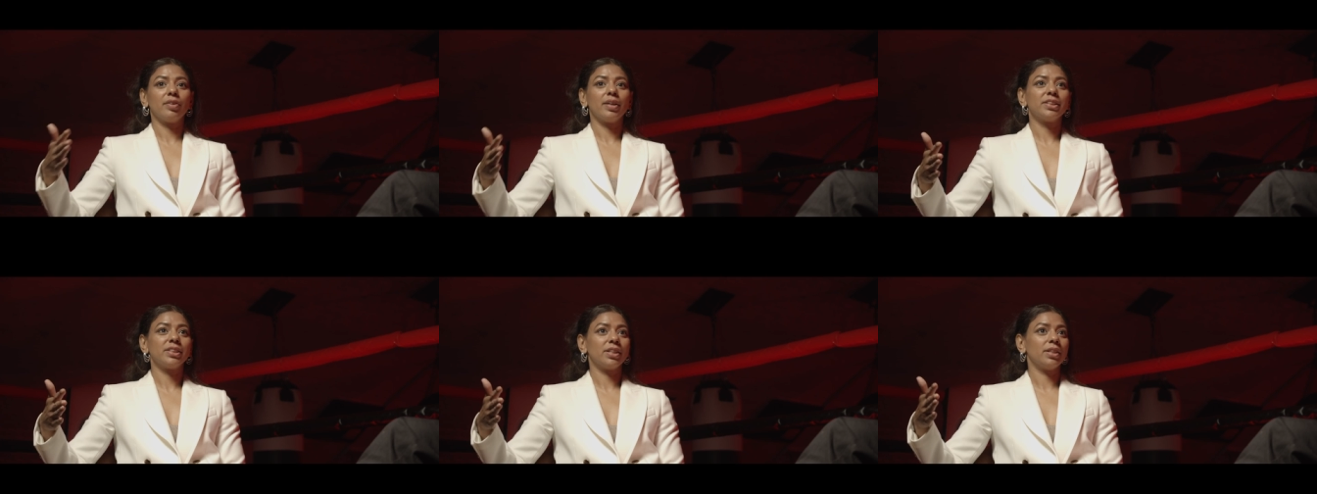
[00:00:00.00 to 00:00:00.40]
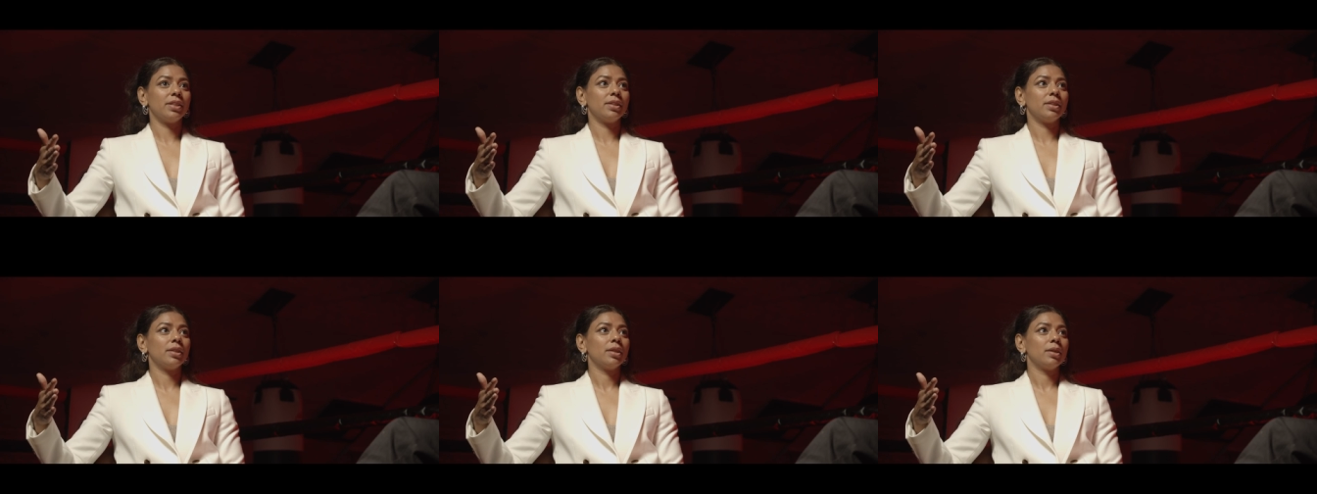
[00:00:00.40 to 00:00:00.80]

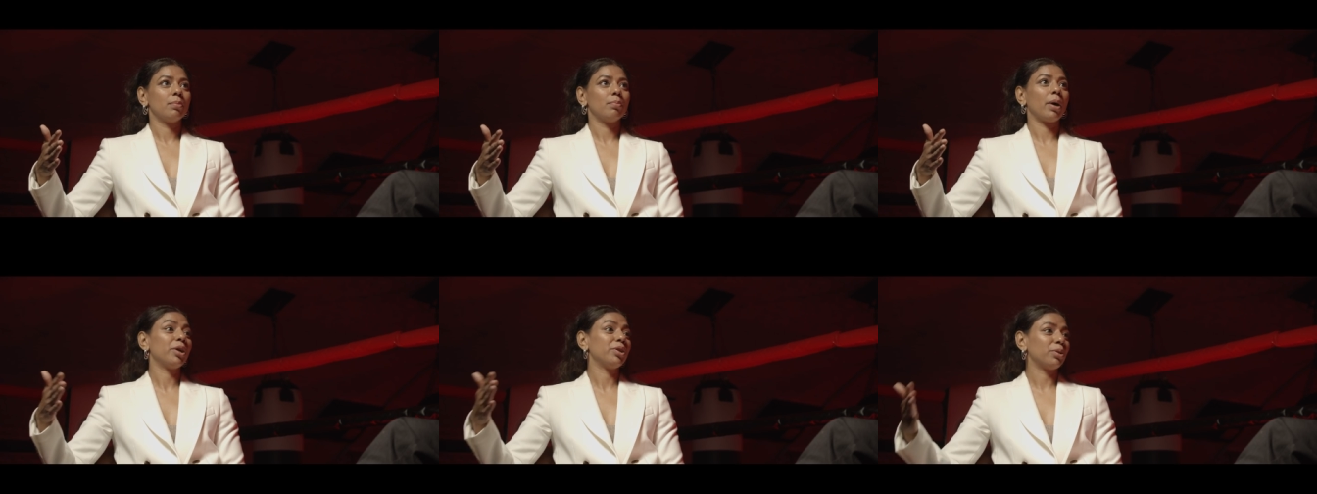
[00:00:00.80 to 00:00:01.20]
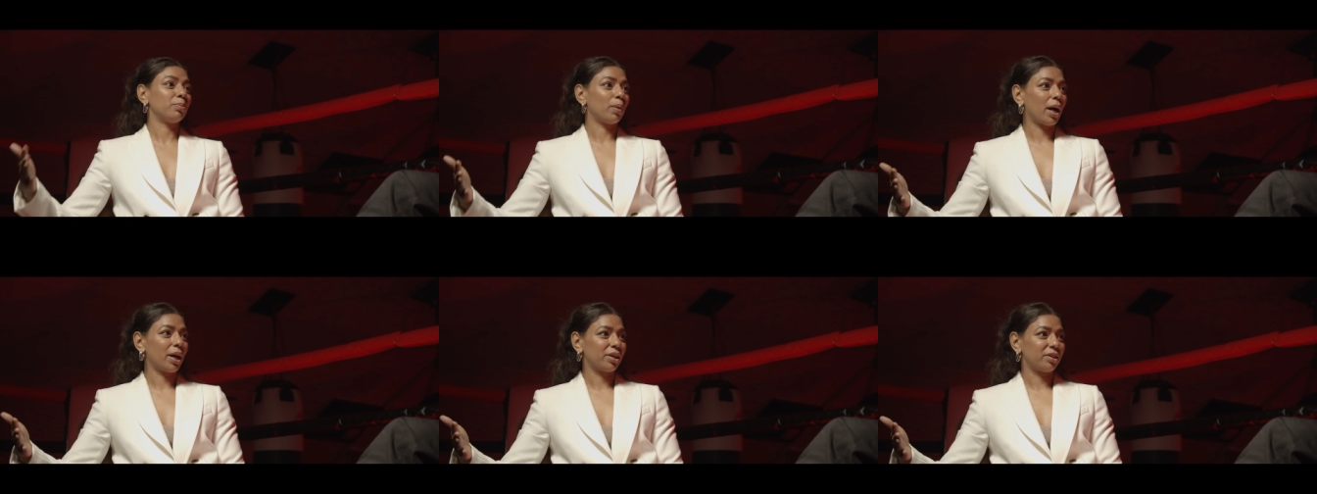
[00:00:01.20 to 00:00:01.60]
written my
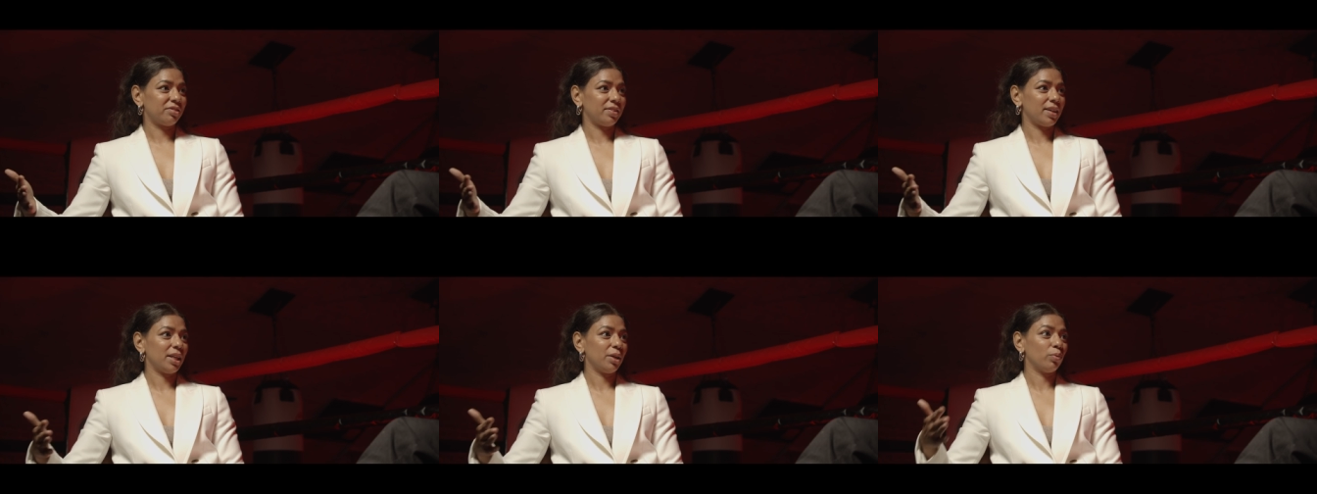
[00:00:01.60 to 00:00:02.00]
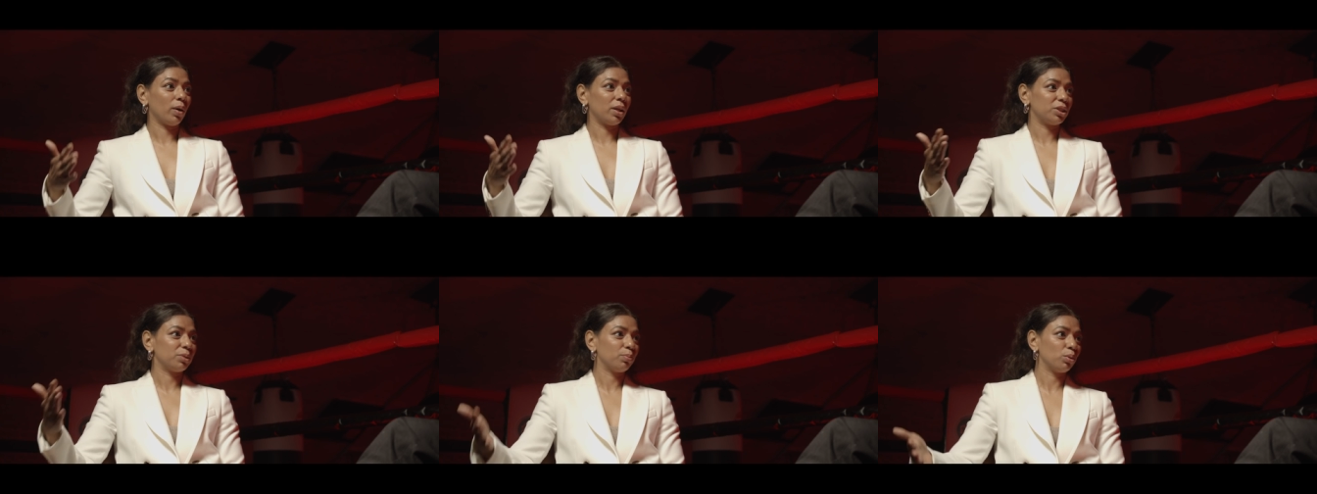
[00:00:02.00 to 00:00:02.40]
autobiography and it
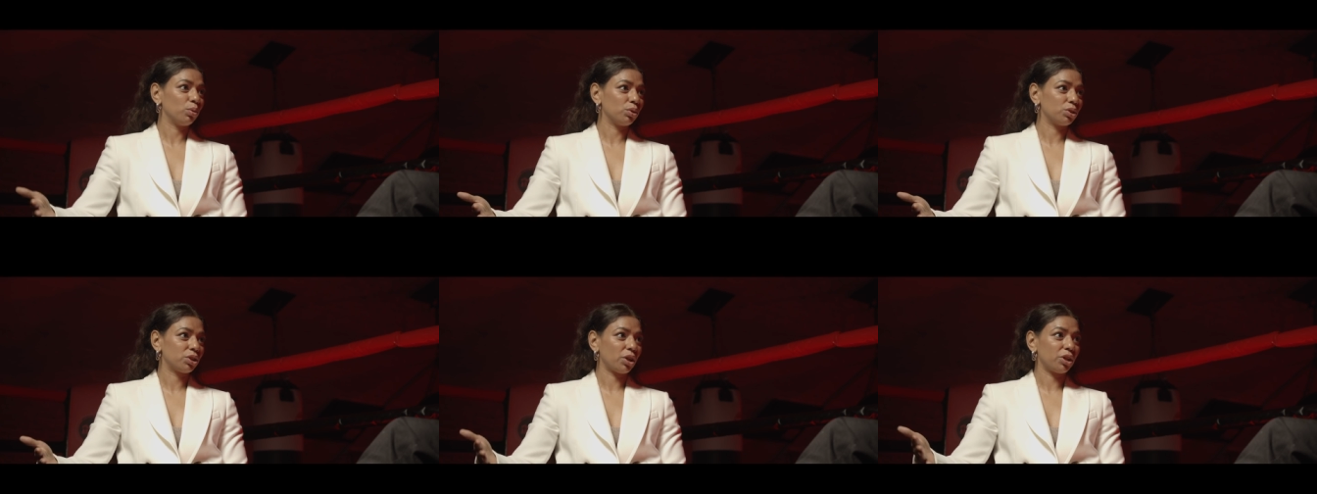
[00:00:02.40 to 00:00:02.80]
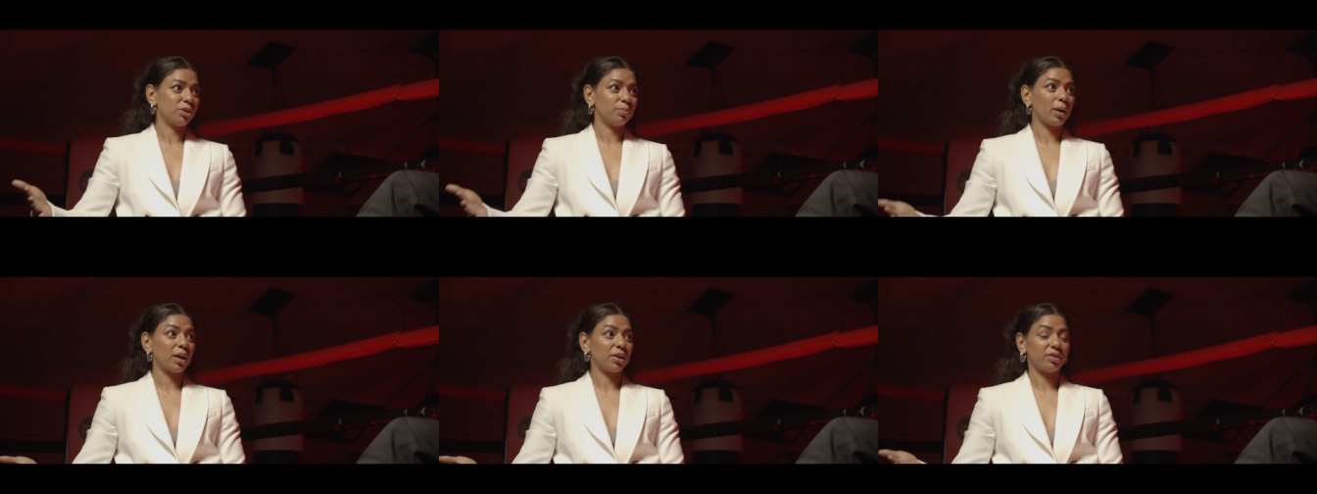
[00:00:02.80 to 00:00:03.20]
won Sports
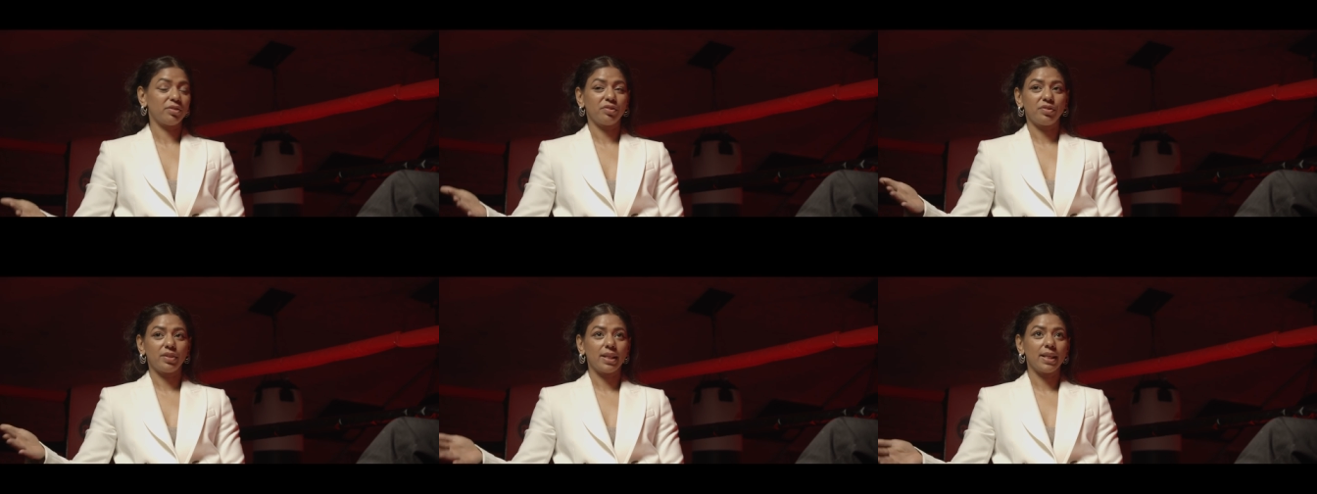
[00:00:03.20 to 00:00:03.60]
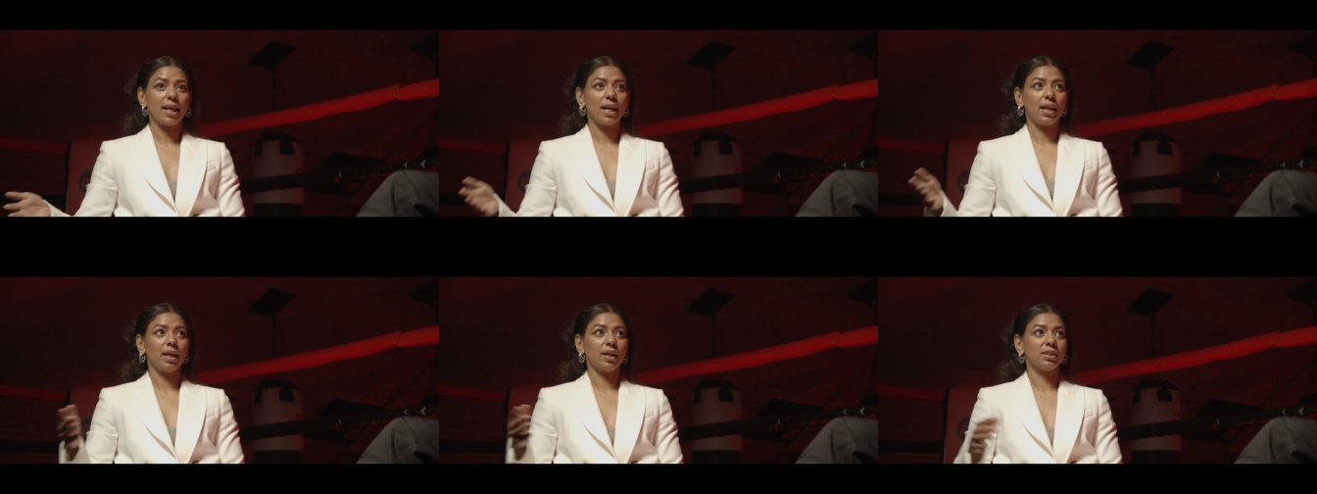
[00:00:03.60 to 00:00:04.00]
Autobiography of the
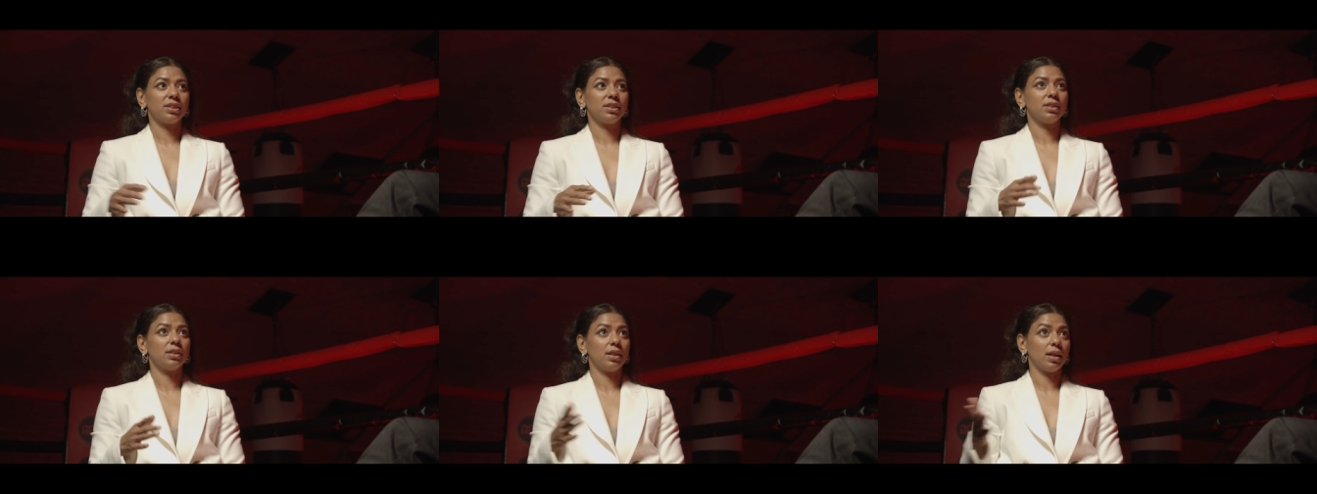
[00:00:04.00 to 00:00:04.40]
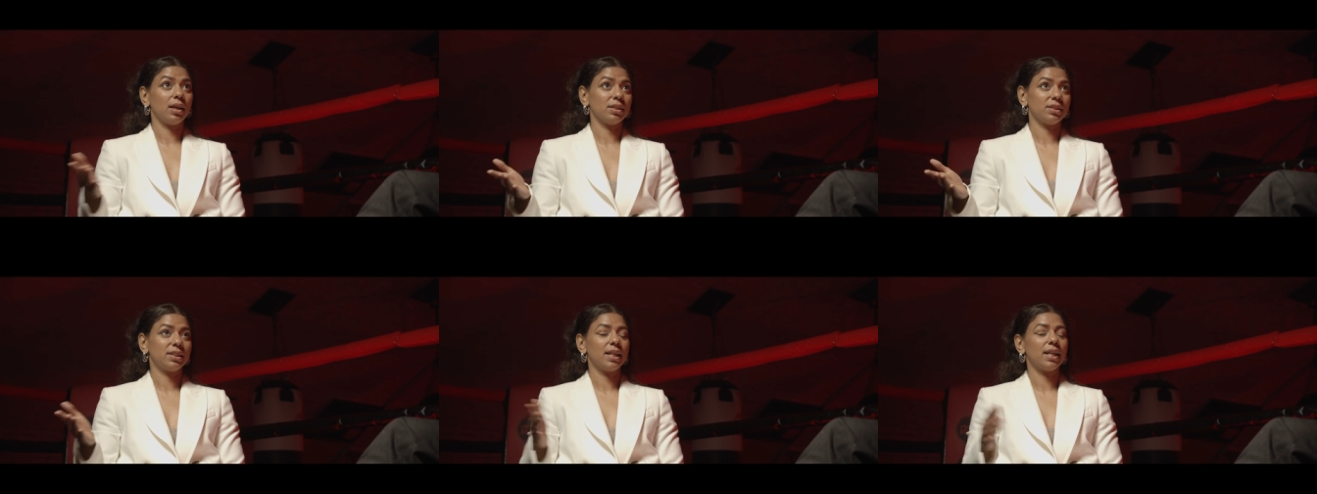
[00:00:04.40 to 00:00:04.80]
Year
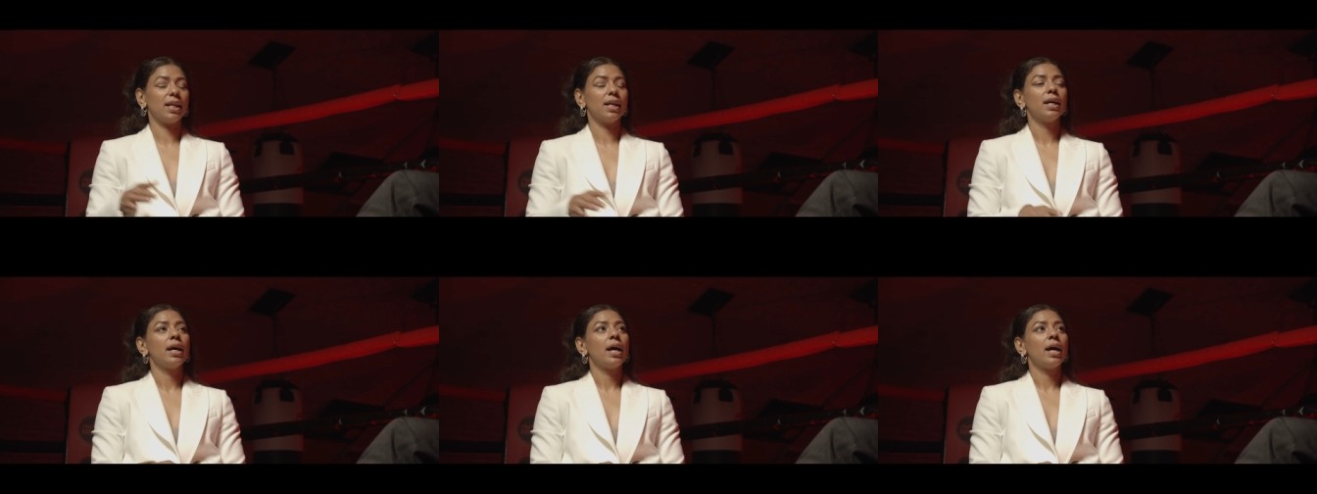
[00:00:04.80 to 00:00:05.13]
last year.